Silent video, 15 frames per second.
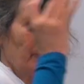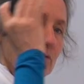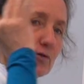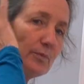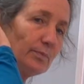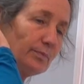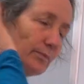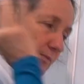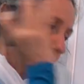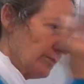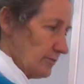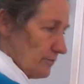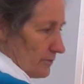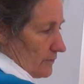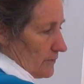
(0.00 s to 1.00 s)

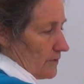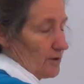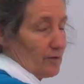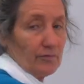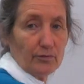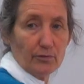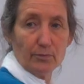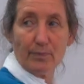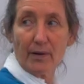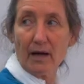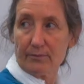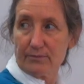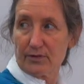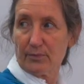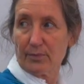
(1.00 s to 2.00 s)
you
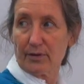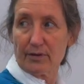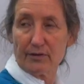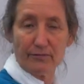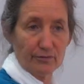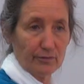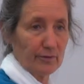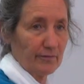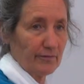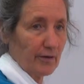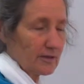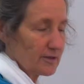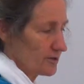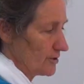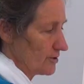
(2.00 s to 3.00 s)
pump the body full of
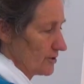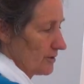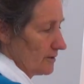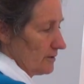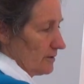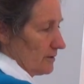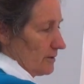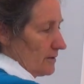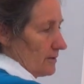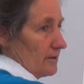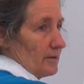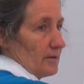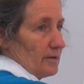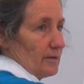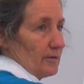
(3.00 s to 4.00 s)
oxygen,
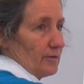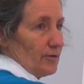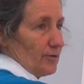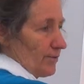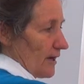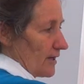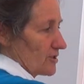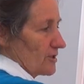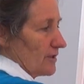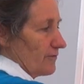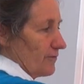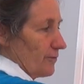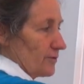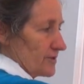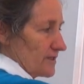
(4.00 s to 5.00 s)
you're actually
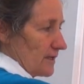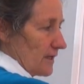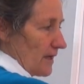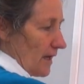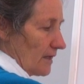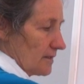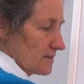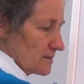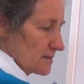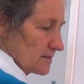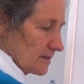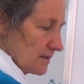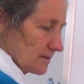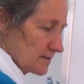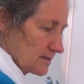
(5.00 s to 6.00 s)
forcing cancer
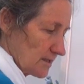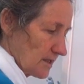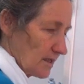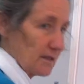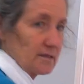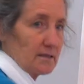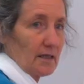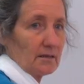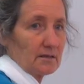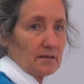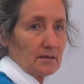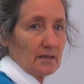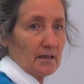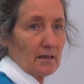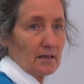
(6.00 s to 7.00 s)
cells to get down to
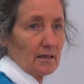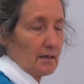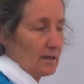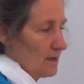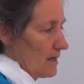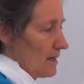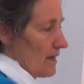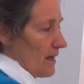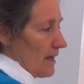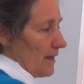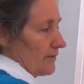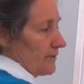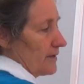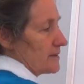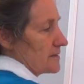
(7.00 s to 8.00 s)
there.
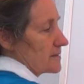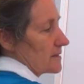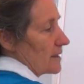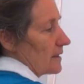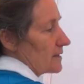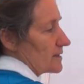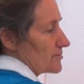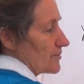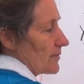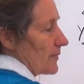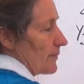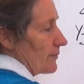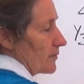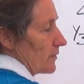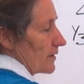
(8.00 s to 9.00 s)
And these cells,
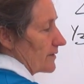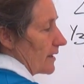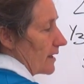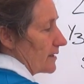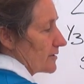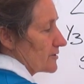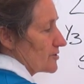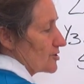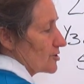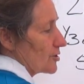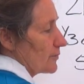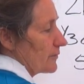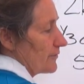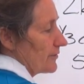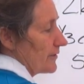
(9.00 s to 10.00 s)
remember what they
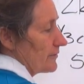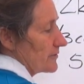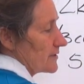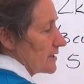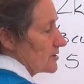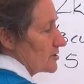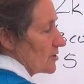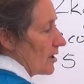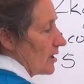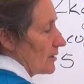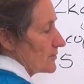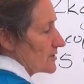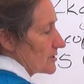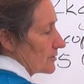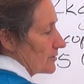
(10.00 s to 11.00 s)
consume? 15
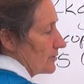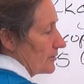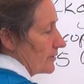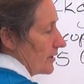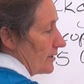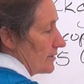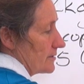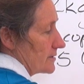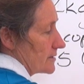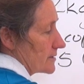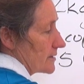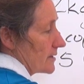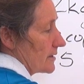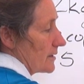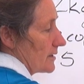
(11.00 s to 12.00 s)
times the glucose.
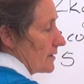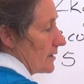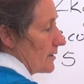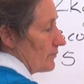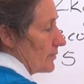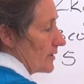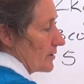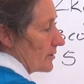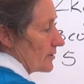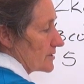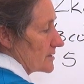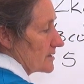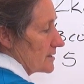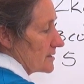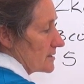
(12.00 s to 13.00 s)

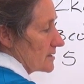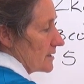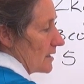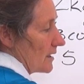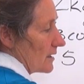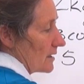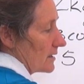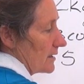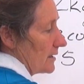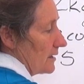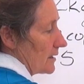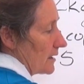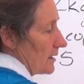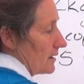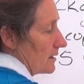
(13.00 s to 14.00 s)
Because this cell
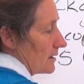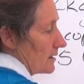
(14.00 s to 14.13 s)
here